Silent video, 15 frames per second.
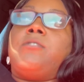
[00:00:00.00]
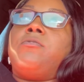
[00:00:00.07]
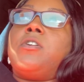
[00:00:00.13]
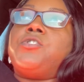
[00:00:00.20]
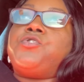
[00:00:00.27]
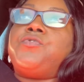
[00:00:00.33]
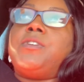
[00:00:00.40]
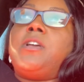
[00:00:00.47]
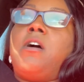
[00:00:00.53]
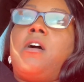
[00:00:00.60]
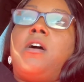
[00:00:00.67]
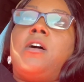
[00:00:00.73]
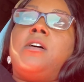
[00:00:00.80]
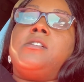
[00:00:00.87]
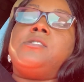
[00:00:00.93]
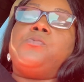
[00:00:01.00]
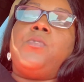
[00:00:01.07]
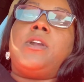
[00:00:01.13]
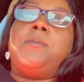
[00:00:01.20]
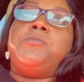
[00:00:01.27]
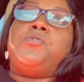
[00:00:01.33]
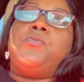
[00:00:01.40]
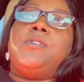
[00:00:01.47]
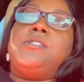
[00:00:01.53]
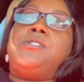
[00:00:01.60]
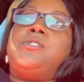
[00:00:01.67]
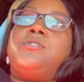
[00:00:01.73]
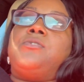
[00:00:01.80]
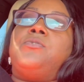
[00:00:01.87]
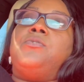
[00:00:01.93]
grocery hauls, what I'm doing
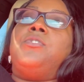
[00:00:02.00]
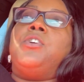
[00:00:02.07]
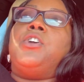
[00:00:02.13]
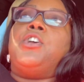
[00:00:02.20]
to